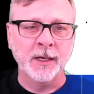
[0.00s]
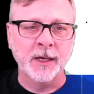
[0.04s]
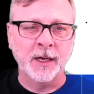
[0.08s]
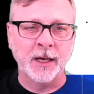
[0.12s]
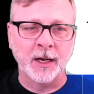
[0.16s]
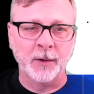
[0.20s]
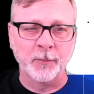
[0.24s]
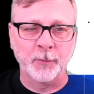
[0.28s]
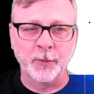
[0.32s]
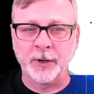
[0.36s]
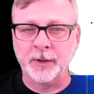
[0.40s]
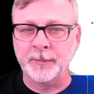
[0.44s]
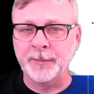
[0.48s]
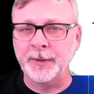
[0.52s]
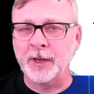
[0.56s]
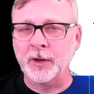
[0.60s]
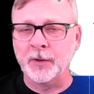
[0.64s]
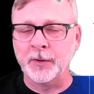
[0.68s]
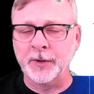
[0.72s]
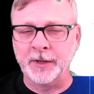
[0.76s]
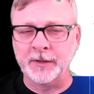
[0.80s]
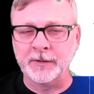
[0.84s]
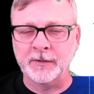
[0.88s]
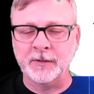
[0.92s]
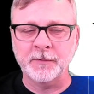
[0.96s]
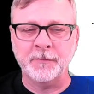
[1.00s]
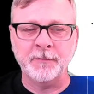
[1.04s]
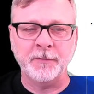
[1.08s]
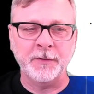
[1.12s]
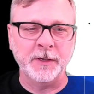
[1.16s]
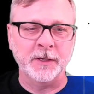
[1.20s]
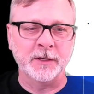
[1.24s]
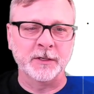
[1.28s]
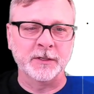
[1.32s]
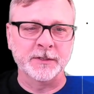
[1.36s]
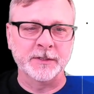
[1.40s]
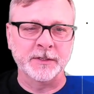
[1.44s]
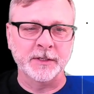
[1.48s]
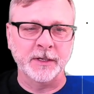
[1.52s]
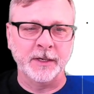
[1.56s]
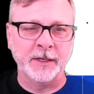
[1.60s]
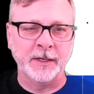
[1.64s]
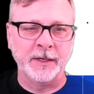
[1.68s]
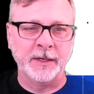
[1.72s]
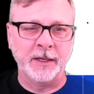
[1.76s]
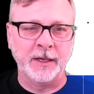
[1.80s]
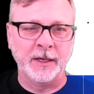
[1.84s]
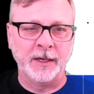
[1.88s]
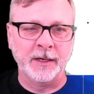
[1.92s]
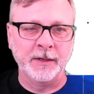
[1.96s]
We're going to be going into the field
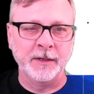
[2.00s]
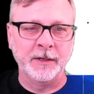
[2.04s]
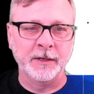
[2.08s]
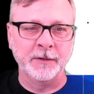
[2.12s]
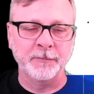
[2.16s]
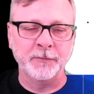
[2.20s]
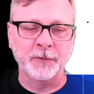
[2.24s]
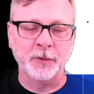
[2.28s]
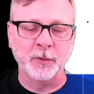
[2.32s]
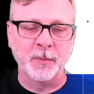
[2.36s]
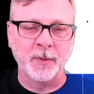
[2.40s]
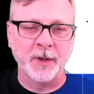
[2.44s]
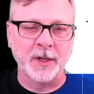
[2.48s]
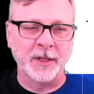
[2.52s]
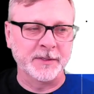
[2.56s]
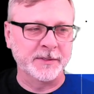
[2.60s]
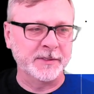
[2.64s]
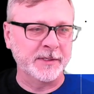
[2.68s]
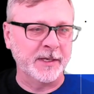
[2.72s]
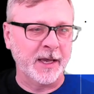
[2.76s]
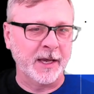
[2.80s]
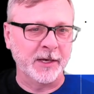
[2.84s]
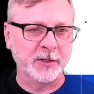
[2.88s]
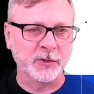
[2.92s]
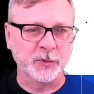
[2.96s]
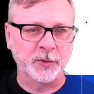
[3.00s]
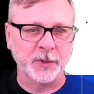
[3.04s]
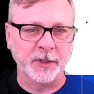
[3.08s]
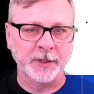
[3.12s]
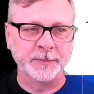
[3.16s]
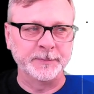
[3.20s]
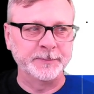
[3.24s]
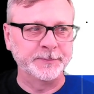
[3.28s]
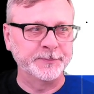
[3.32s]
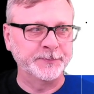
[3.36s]
in a few months, actually.